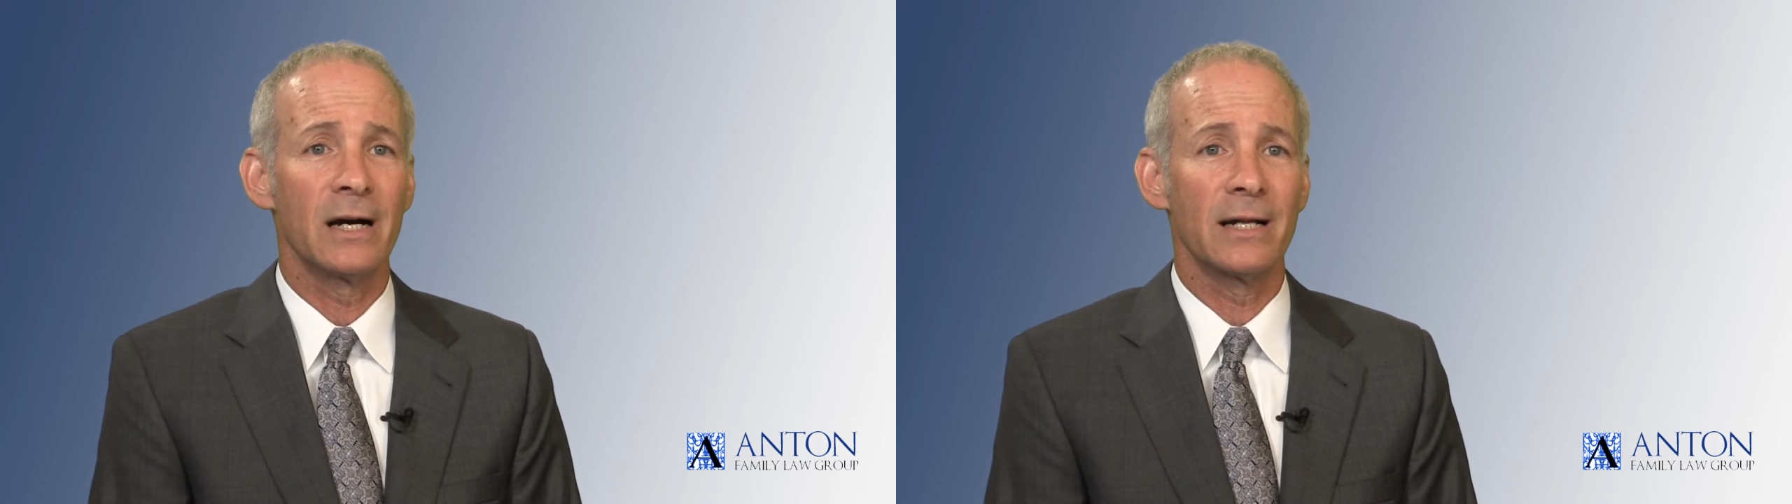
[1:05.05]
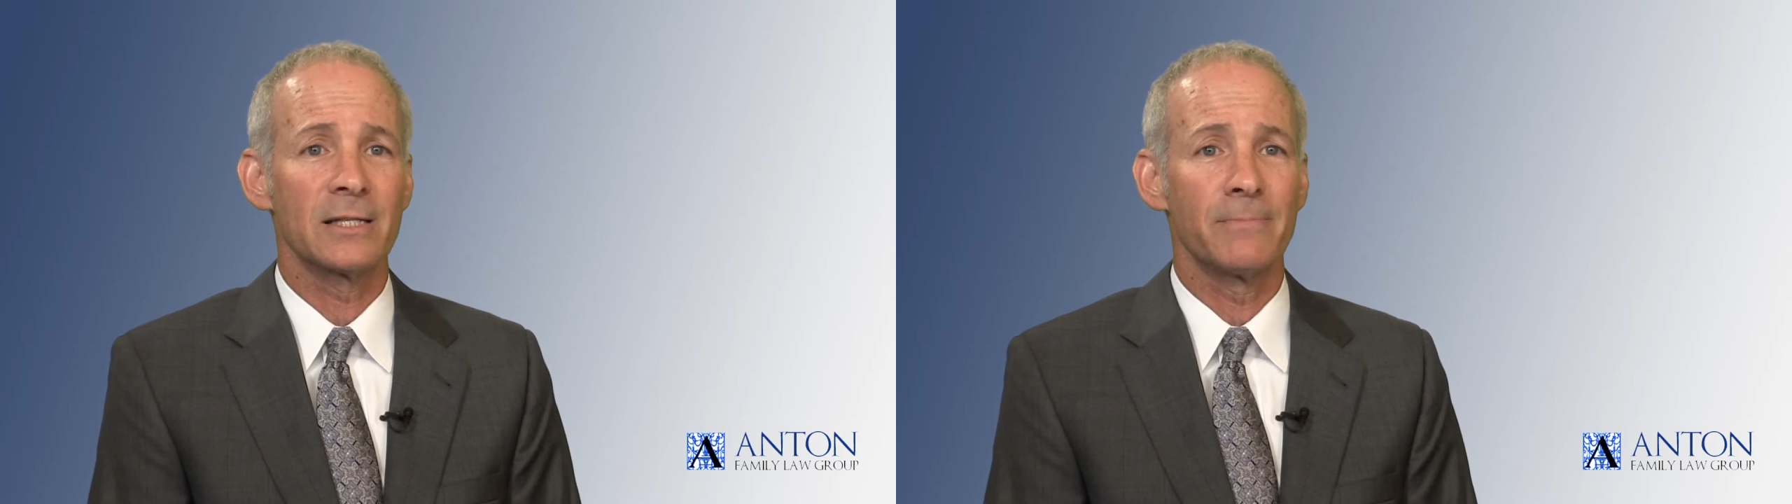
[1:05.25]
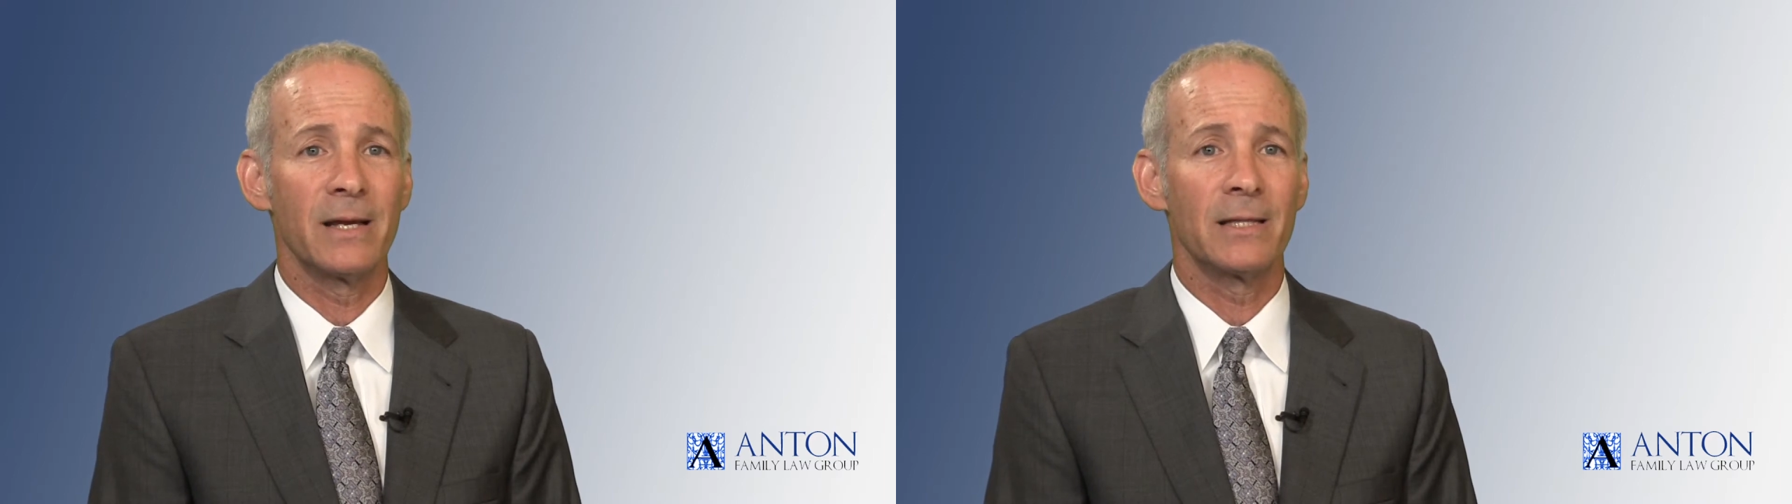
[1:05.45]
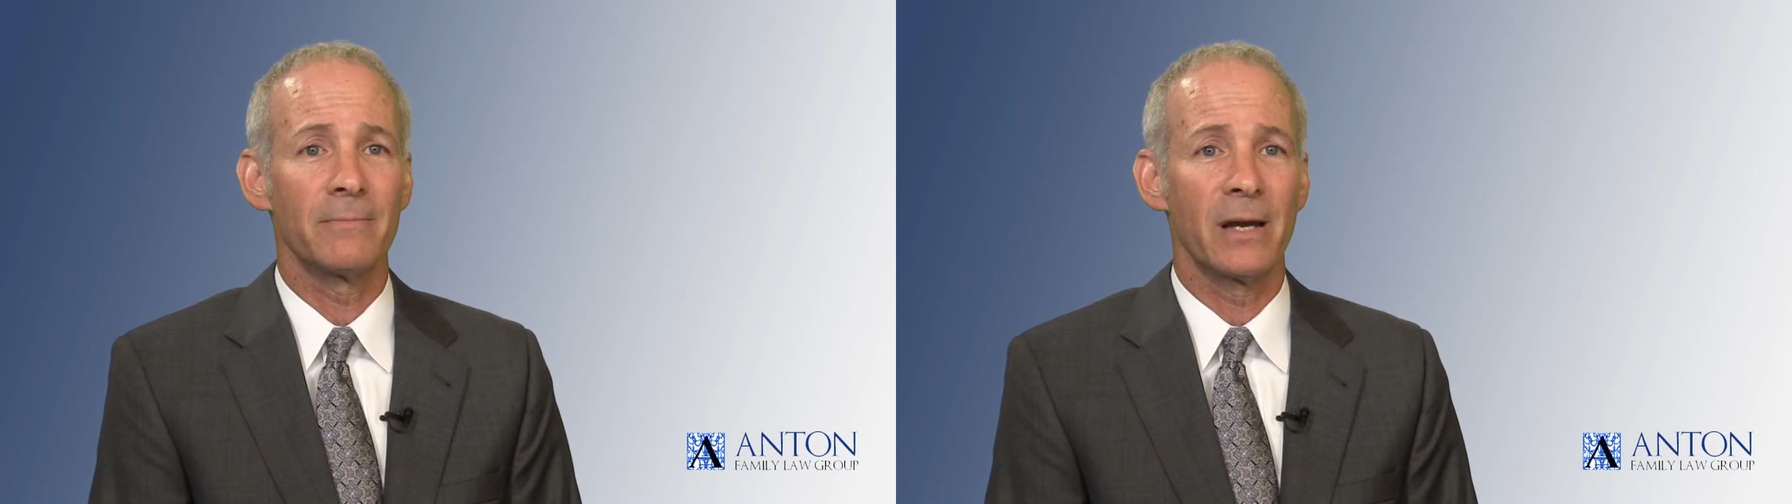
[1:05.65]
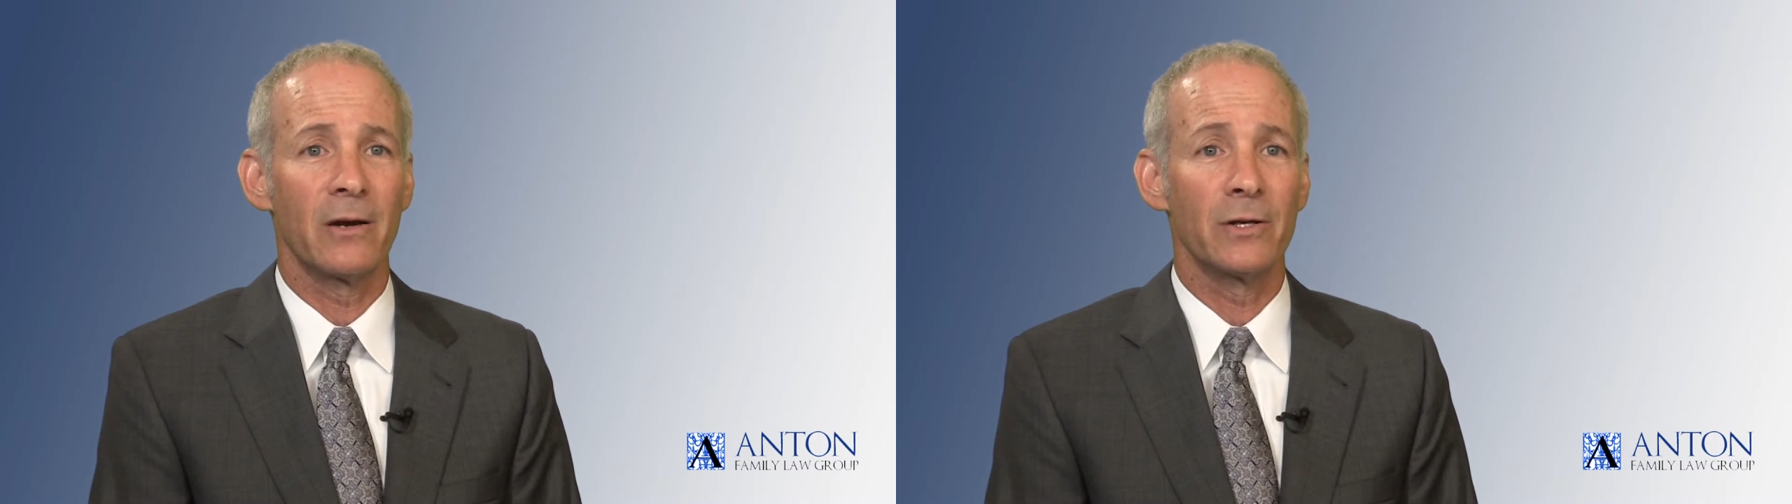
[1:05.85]
consummate
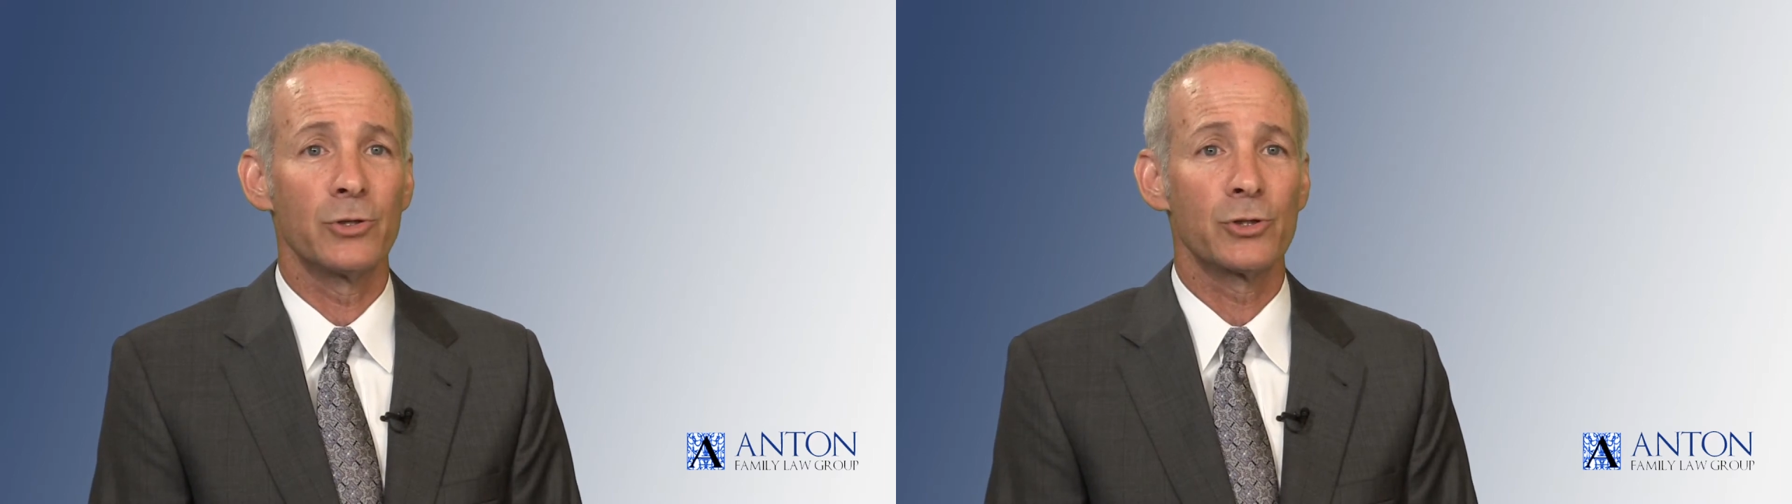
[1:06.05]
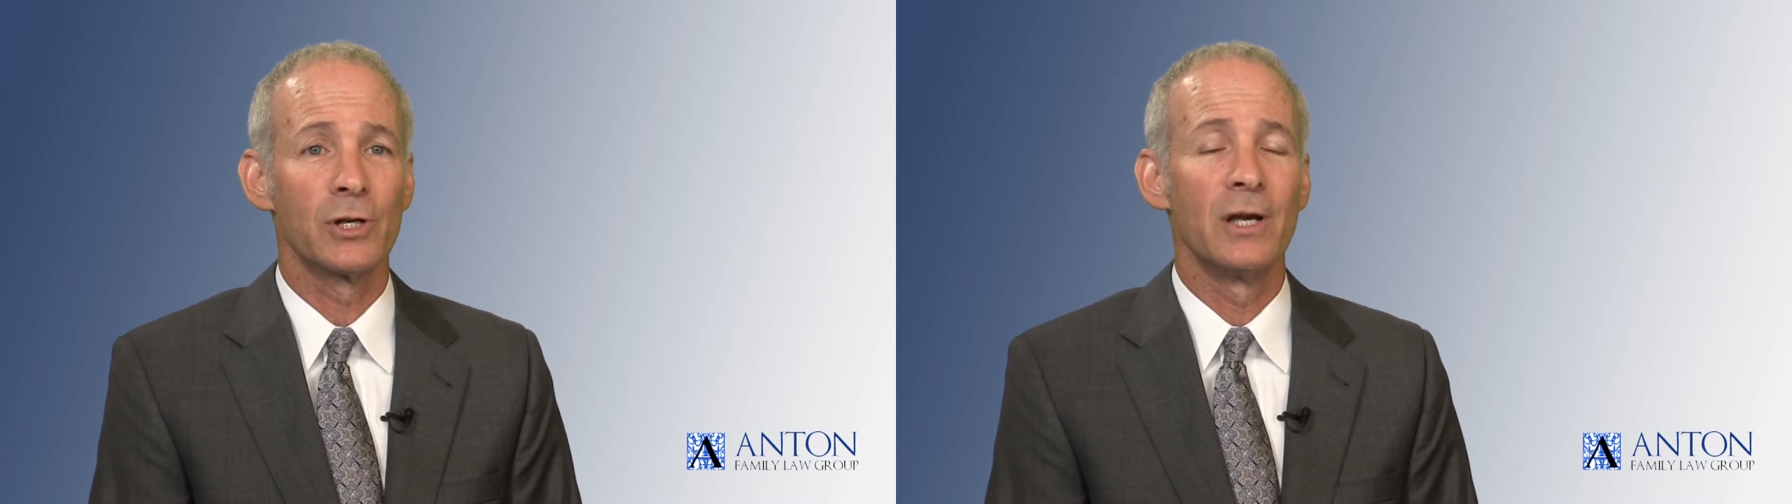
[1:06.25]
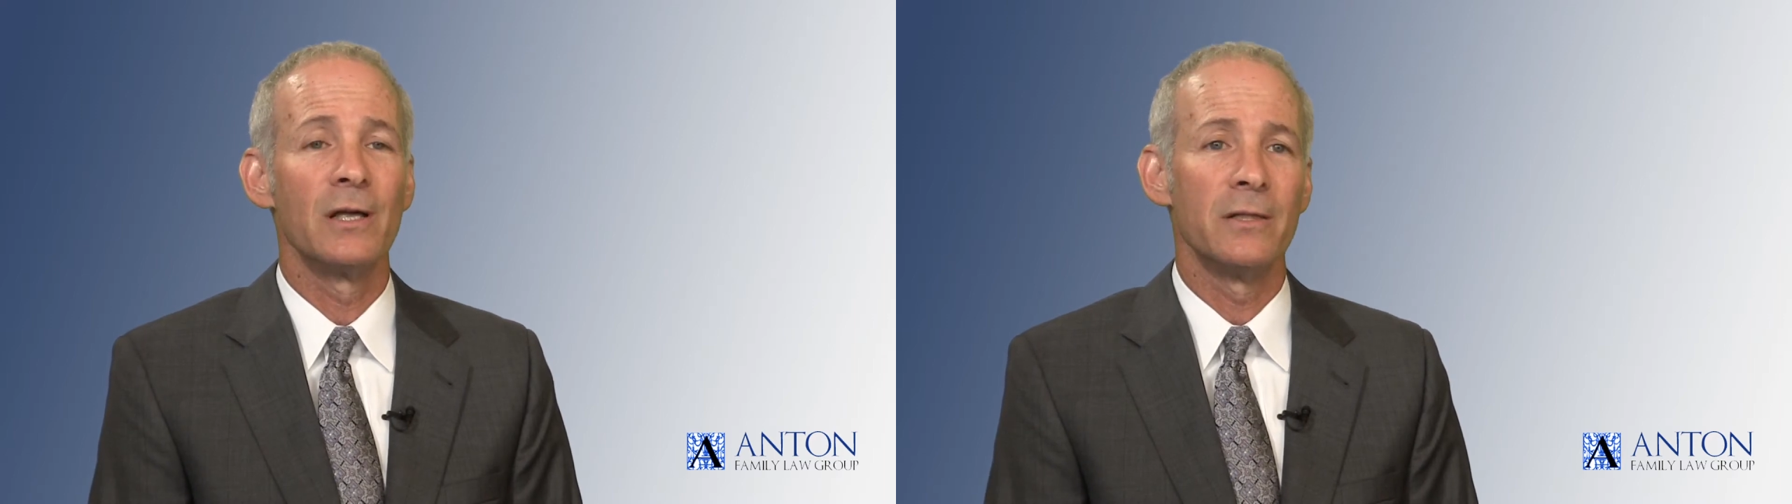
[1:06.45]
the marriage,